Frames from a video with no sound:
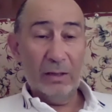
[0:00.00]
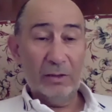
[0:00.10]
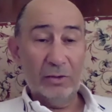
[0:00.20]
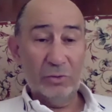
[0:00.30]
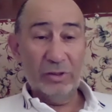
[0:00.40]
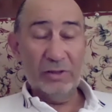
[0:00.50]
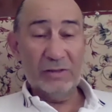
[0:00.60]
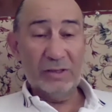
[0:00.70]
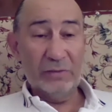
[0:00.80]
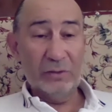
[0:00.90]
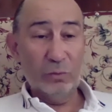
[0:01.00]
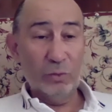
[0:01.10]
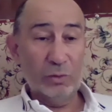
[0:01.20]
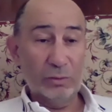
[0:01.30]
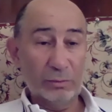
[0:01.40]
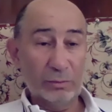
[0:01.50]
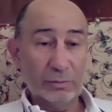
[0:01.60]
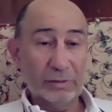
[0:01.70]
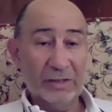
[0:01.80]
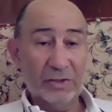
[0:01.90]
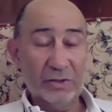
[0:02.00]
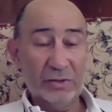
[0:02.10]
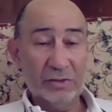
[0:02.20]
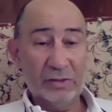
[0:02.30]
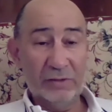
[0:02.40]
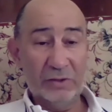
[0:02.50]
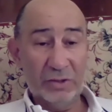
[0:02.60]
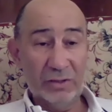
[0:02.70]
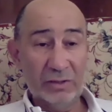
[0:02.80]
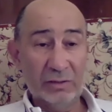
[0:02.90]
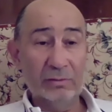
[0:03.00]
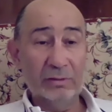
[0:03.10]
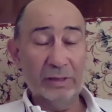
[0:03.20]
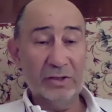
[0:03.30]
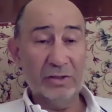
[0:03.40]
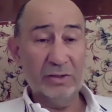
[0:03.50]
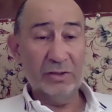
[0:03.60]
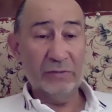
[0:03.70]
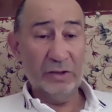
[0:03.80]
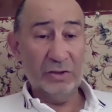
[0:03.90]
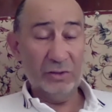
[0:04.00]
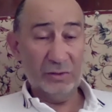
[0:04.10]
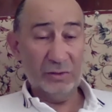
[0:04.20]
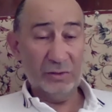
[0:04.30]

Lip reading: During Civil War, 1917, 1920s,